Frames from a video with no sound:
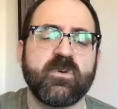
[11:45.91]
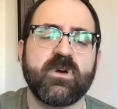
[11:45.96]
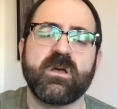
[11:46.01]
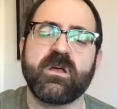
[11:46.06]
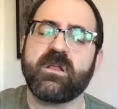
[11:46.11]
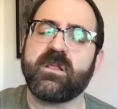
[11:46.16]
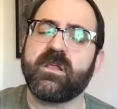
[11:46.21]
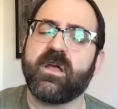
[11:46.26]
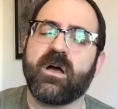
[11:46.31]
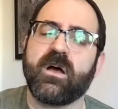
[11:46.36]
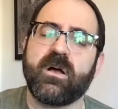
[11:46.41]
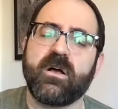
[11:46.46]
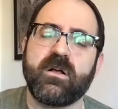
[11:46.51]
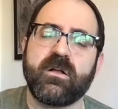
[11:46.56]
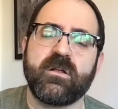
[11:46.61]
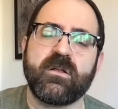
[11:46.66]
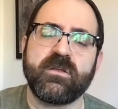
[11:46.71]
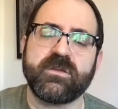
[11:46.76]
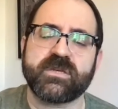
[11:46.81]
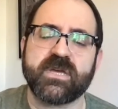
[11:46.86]
we'll all
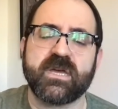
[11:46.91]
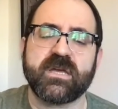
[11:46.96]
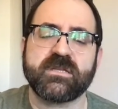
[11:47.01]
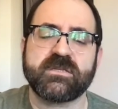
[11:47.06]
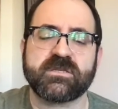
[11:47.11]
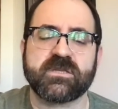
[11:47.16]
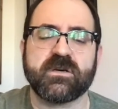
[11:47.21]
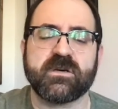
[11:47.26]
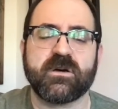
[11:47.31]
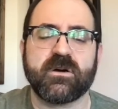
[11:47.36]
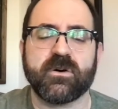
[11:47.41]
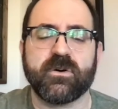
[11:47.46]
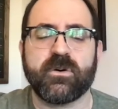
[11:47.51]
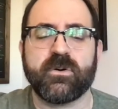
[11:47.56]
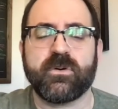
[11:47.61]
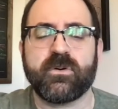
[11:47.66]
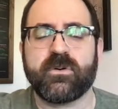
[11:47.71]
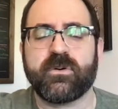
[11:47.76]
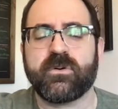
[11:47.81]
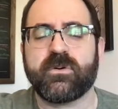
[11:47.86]
dance the
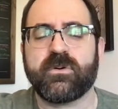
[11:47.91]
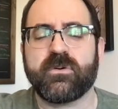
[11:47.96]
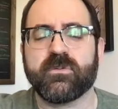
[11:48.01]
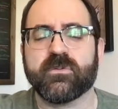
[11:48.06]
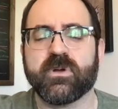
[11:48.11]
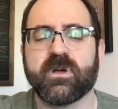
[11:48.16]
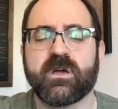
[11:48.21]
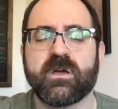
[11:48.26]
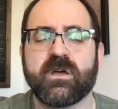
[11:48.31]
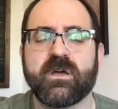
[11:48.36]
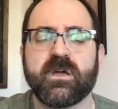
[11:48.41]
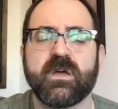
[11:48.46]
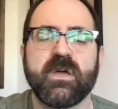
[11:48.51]
hora.